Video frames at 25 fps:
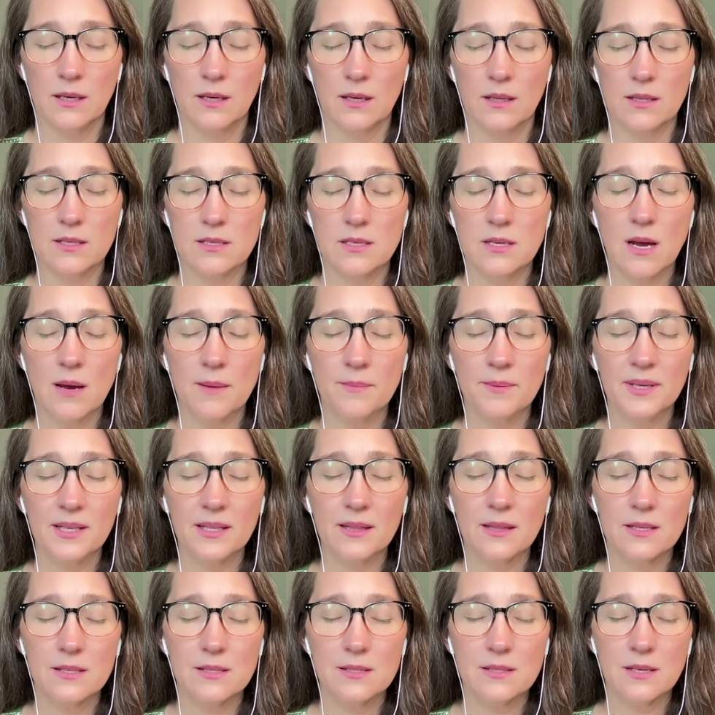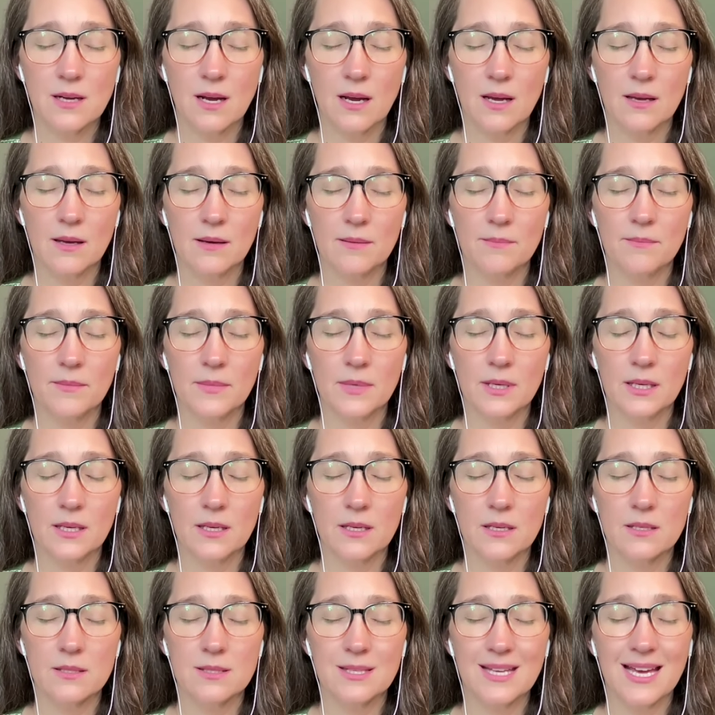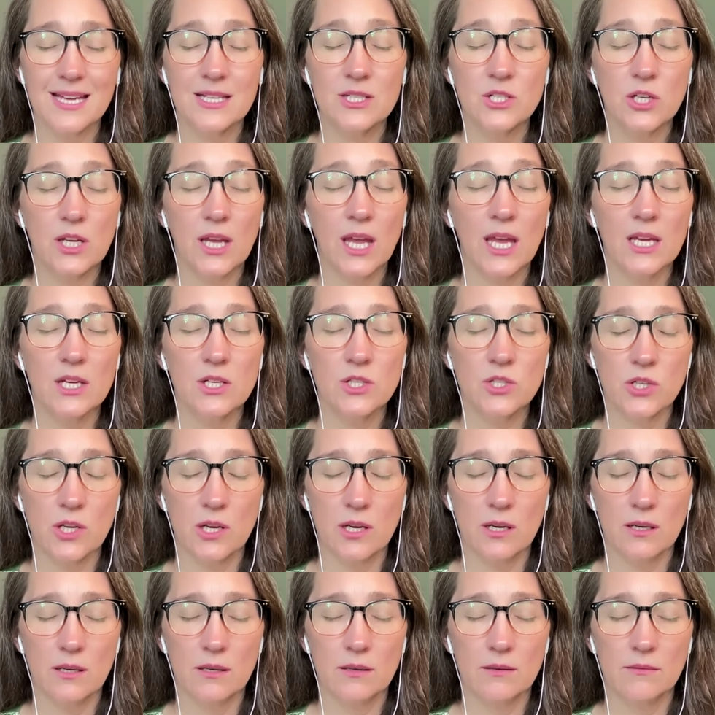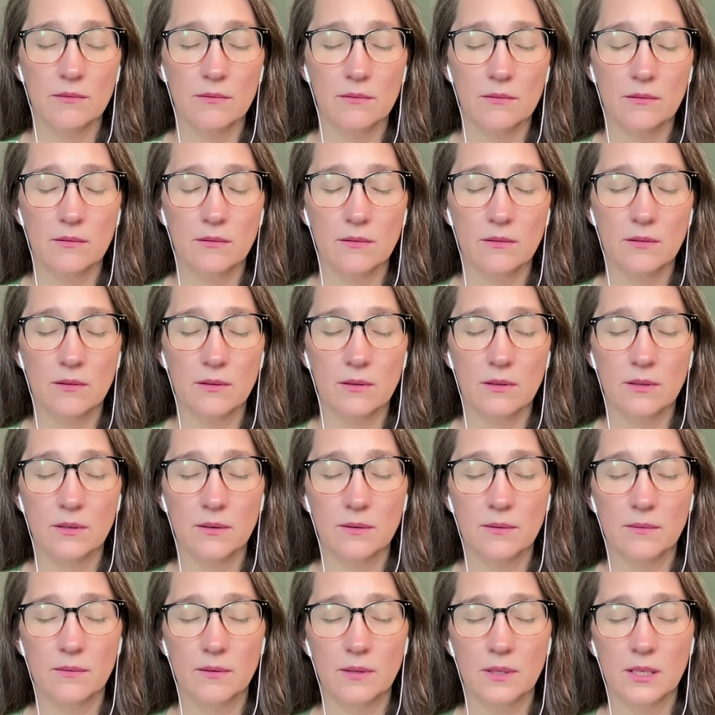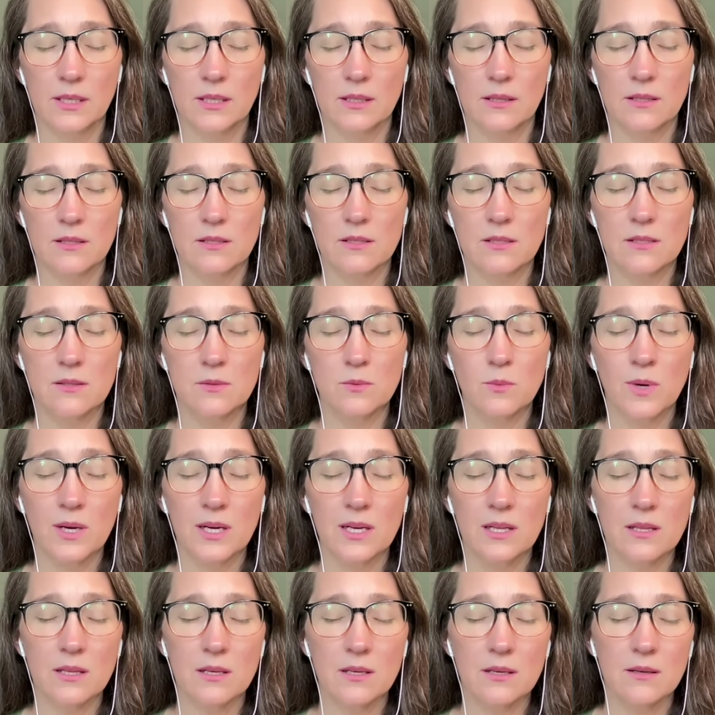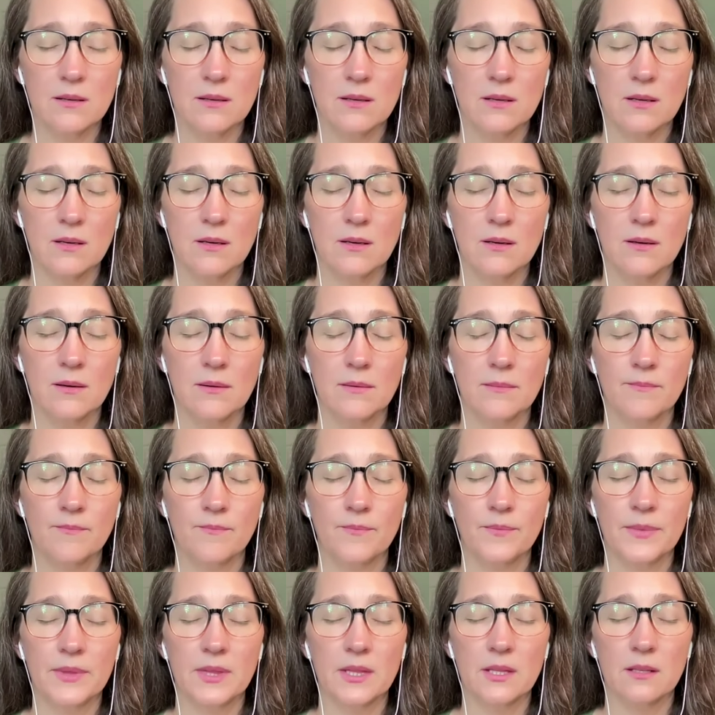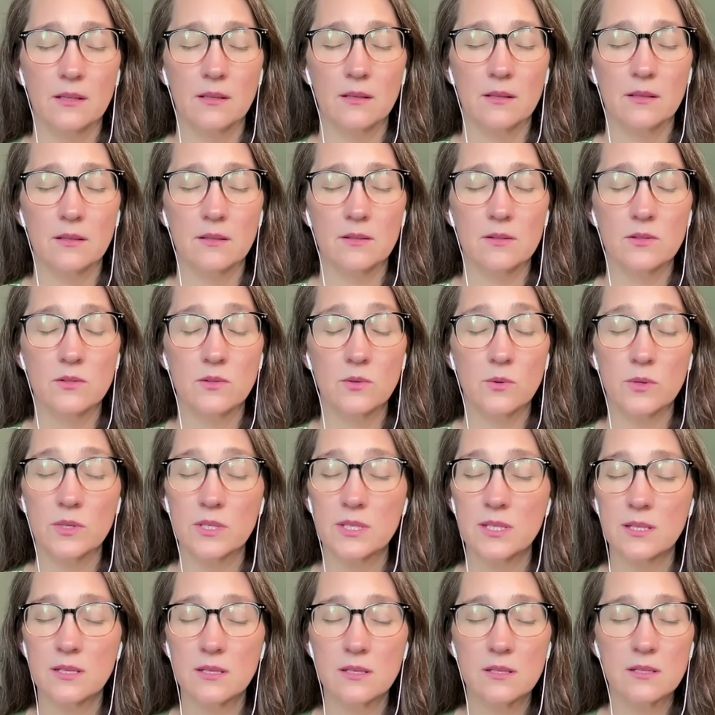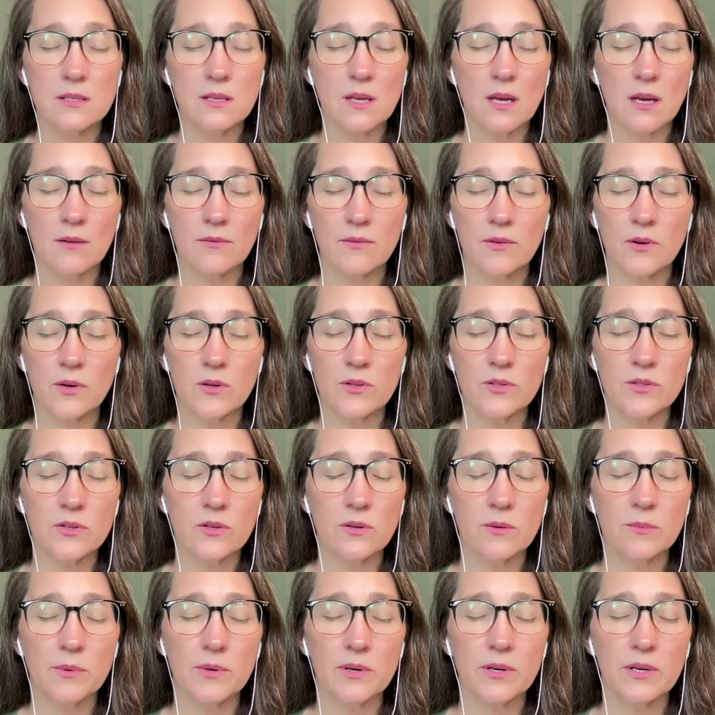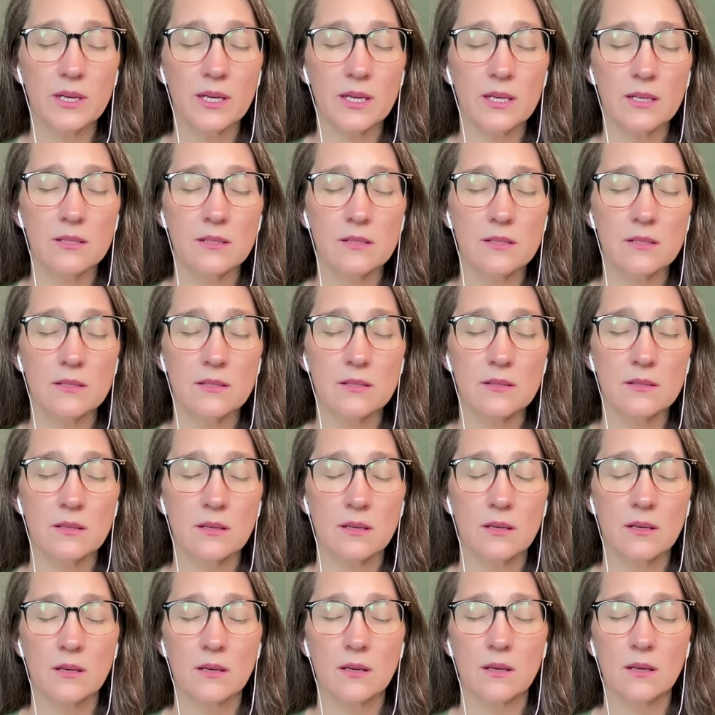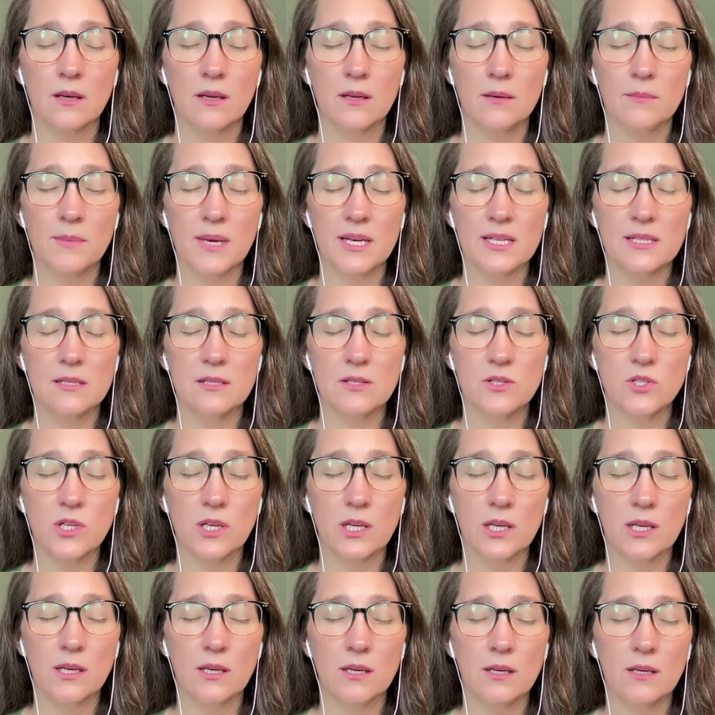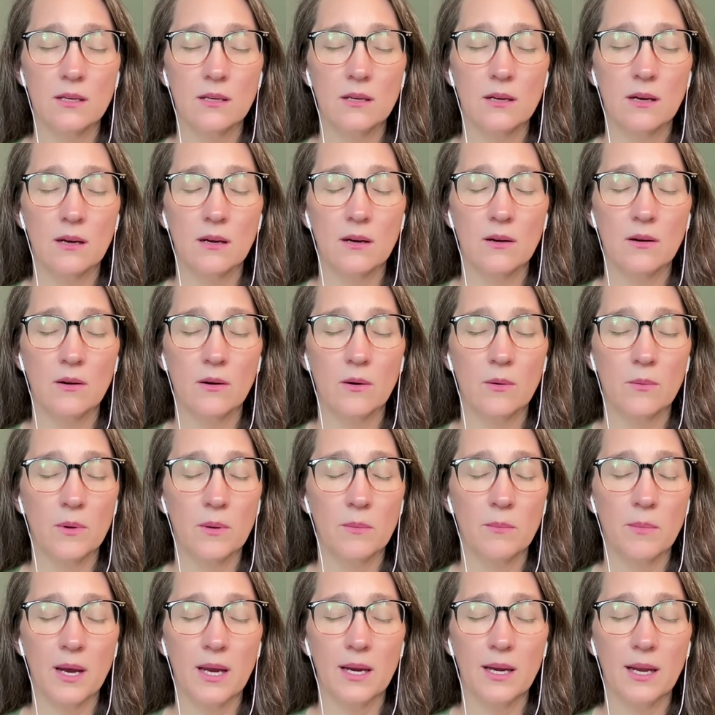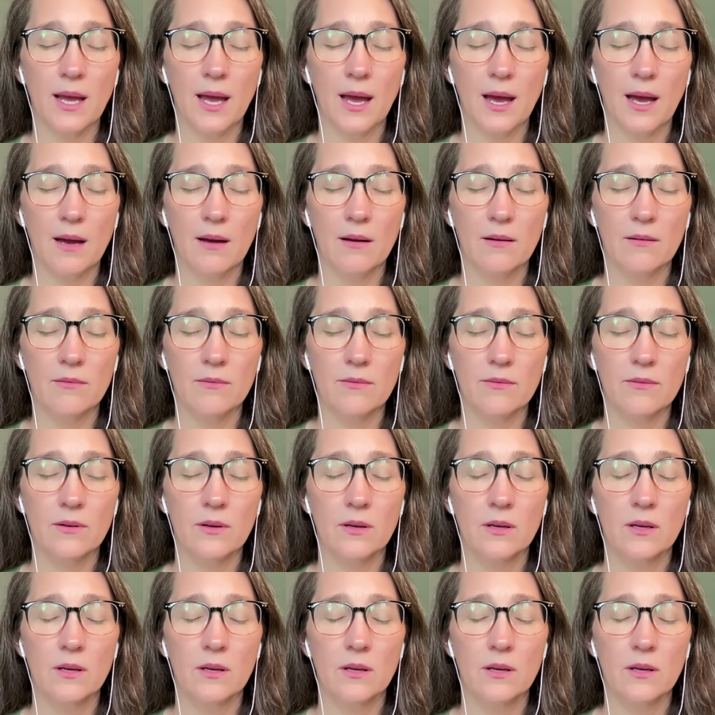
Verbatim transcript: And the topic this time is education. This is one of the sources of cultural burdens and messaging, uh, or we might have